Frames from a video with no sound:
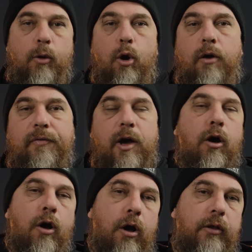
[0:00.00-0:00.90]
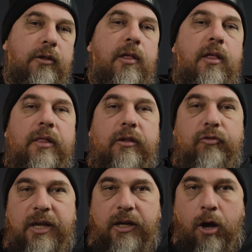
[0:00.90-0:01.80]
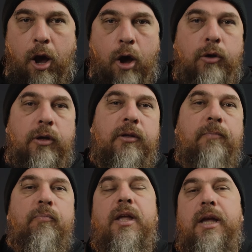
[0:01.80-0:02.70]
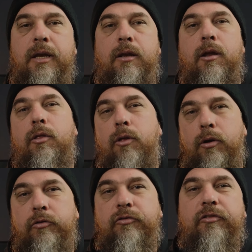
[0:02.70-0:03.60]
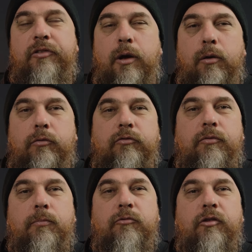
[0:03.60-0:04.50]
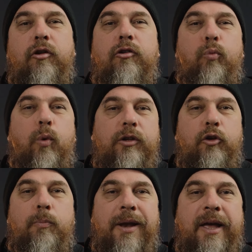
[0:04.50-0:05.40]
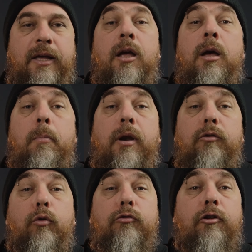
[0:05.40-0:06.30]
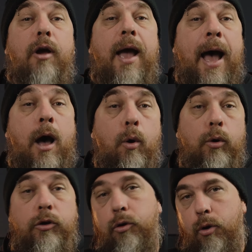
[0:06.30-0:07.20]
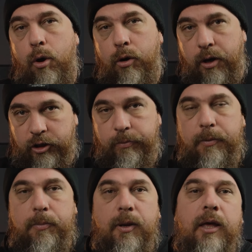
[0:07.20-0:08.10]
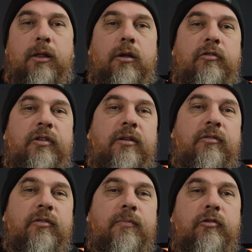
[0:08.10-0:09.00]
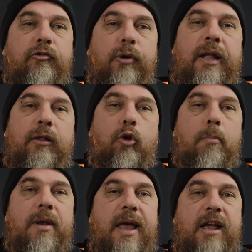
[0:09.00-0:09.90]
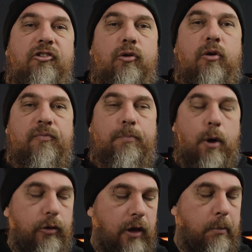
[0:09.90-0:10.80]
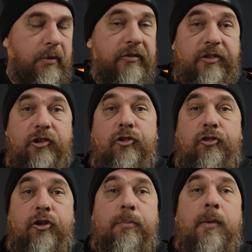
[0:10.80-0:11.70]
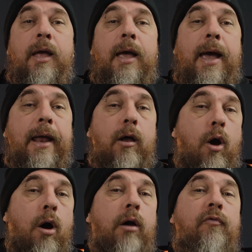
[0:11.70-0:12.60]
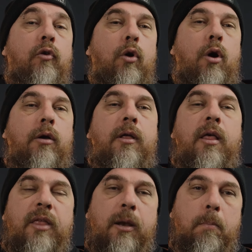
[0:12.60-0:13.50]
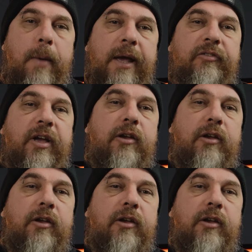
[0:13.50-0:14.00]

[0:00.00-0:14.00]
of our heart that's encoded in those sounds. So it's not just what you play, but it's also how you are going to be playing those things. So it's really that combination of both our musicianship and a heart for God that makes a